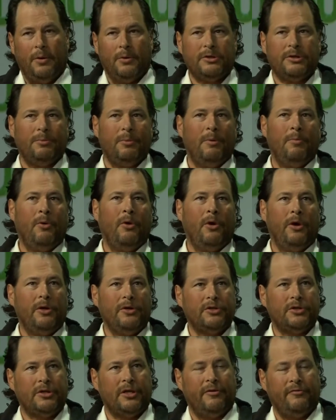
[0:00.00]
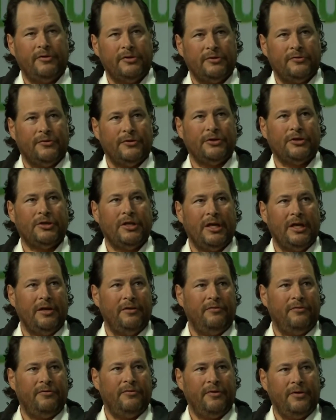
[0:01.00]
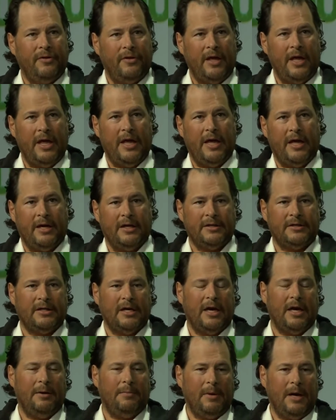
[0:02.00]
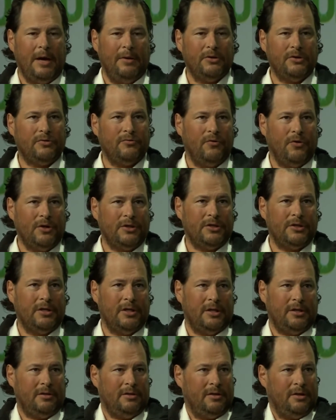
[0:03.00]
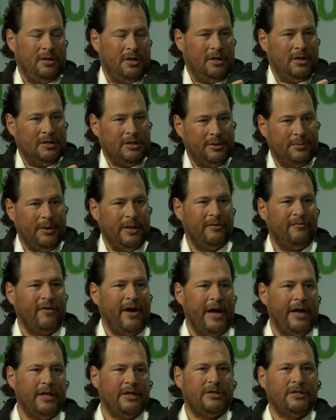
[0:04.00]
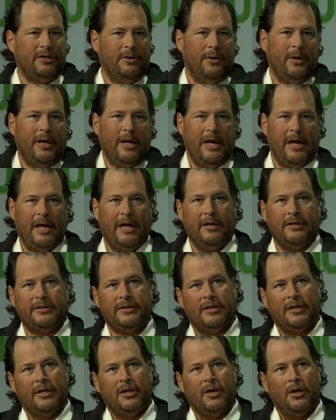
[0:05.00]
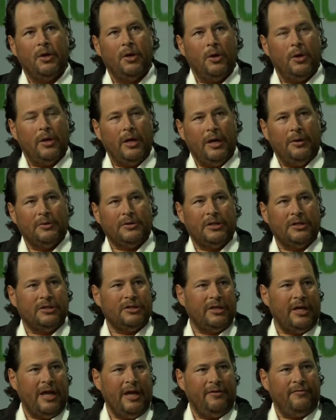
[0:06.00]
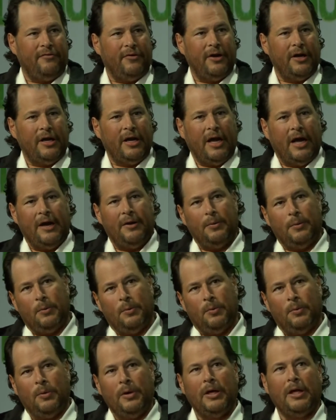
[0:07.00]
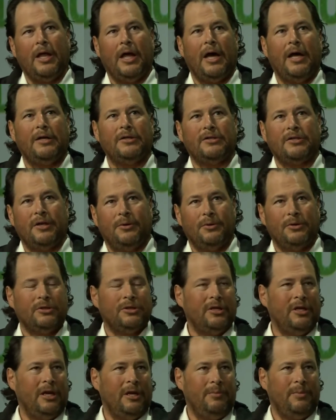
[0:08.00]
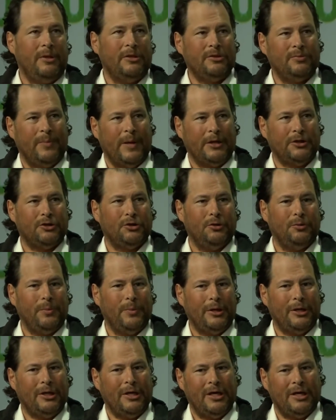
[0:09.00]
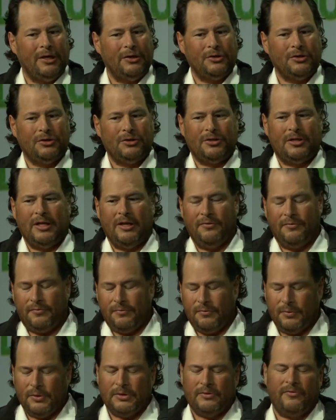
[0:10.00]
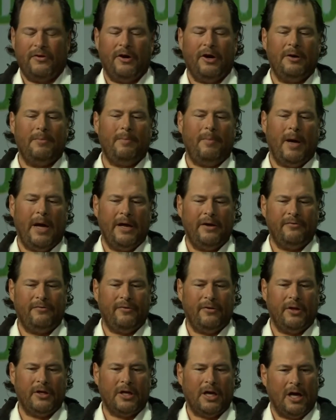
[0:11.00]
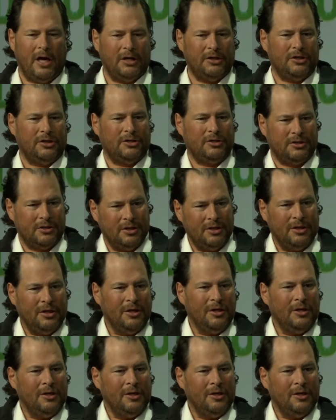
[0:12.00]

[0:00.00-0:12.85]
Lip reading: there was a memorial service for Steve, and I was fortunate to be invited to it, and it was at Stanford, and I realized it was going to be special because Steve was very mindful and conscious